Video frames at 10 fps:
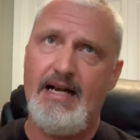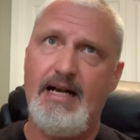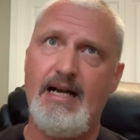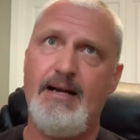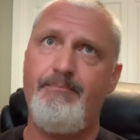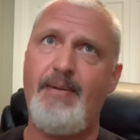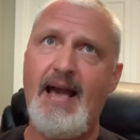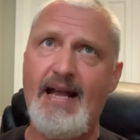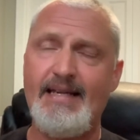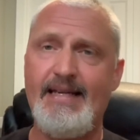Um,
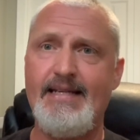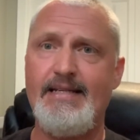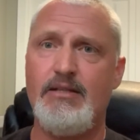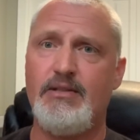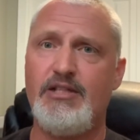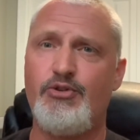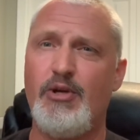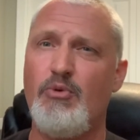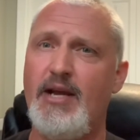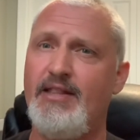back in, let's
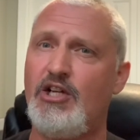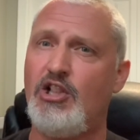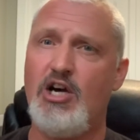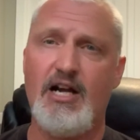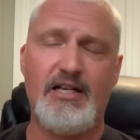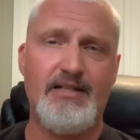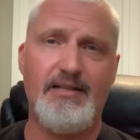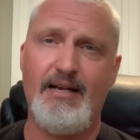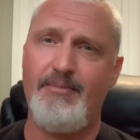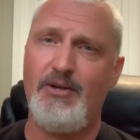rewind the clock,
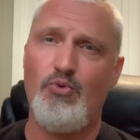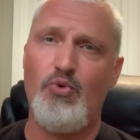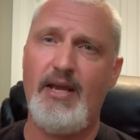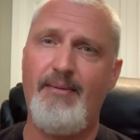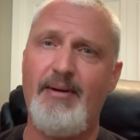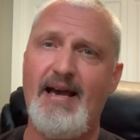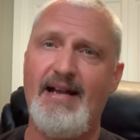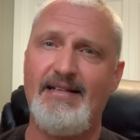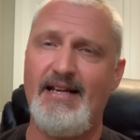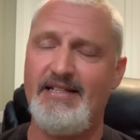I mean way
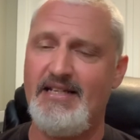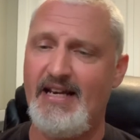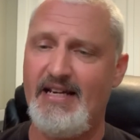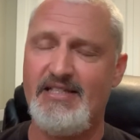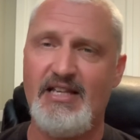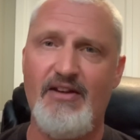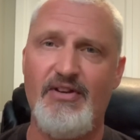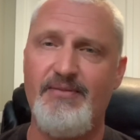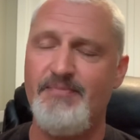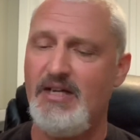back, nineteen
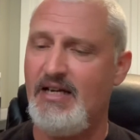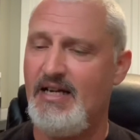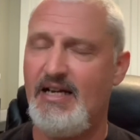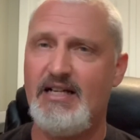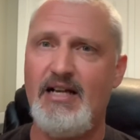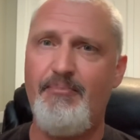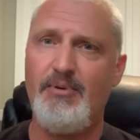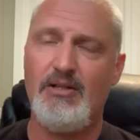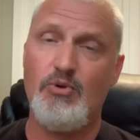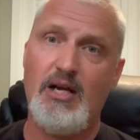eighty-seven, a
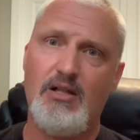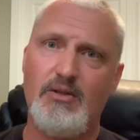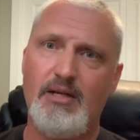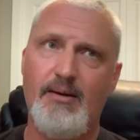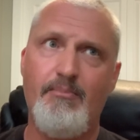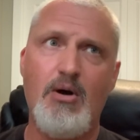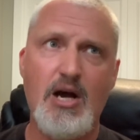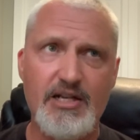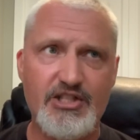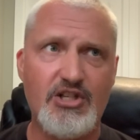couple, well, a
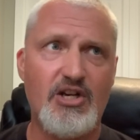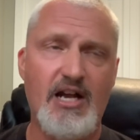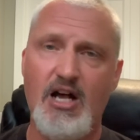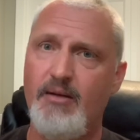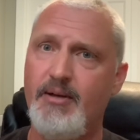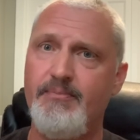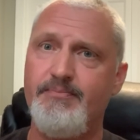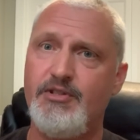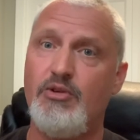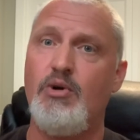monster
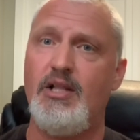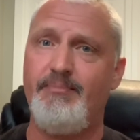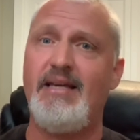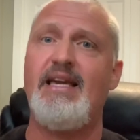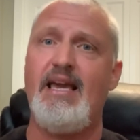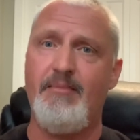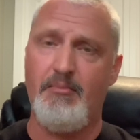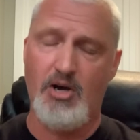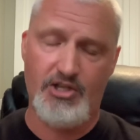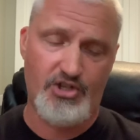album, well, it became a
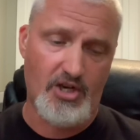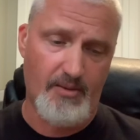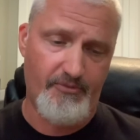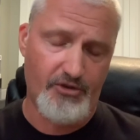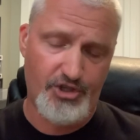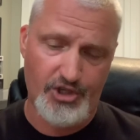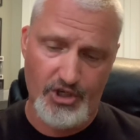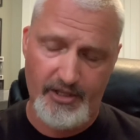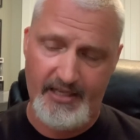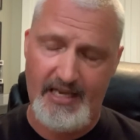monster album for
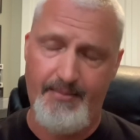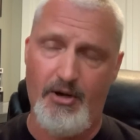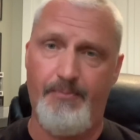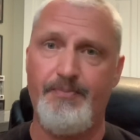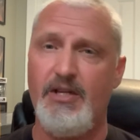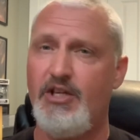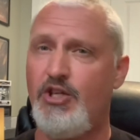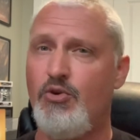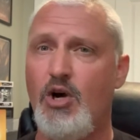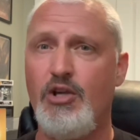sure that came out.
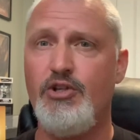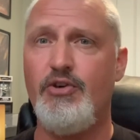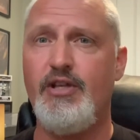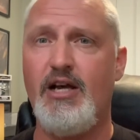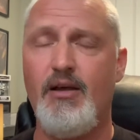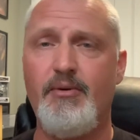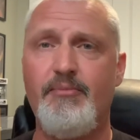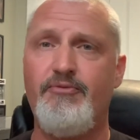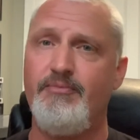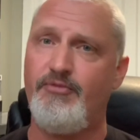You all know the
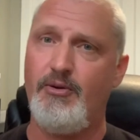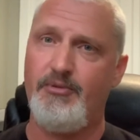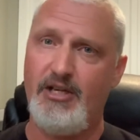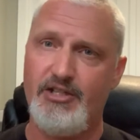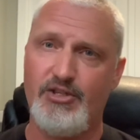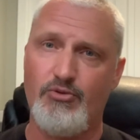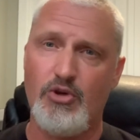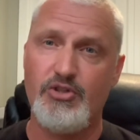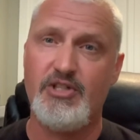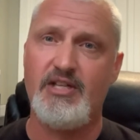album from Guns N'
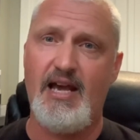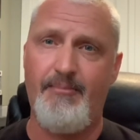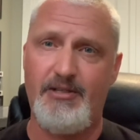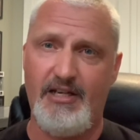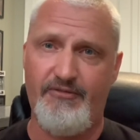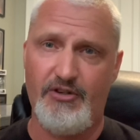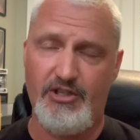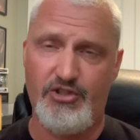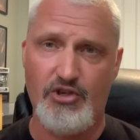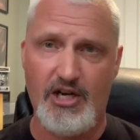Roses, Appetite for
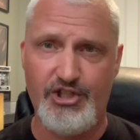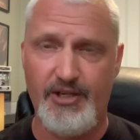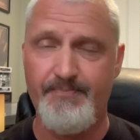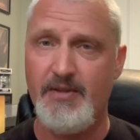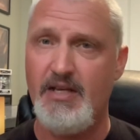Destruction.